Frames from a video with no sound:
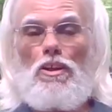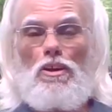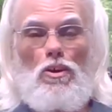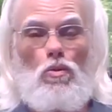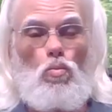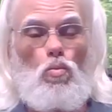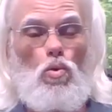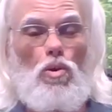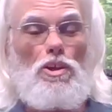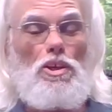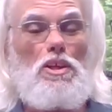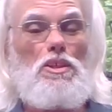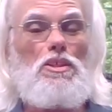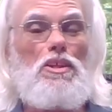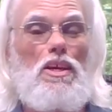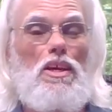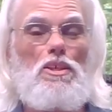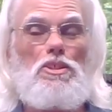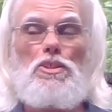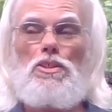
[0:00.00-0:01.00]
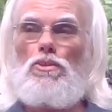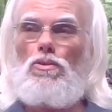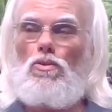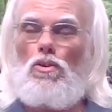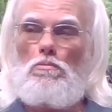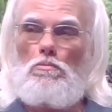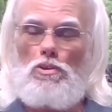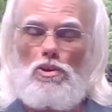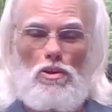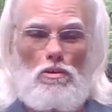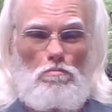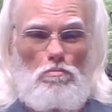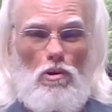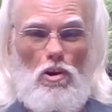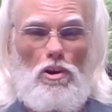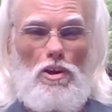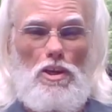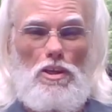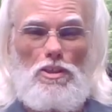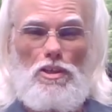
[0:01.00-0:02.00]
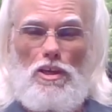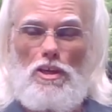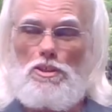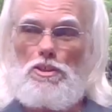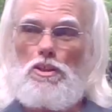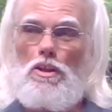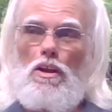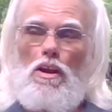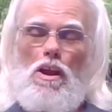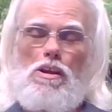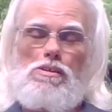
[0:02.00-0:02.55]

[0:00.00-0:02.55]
A woody taste normally, or barny taste,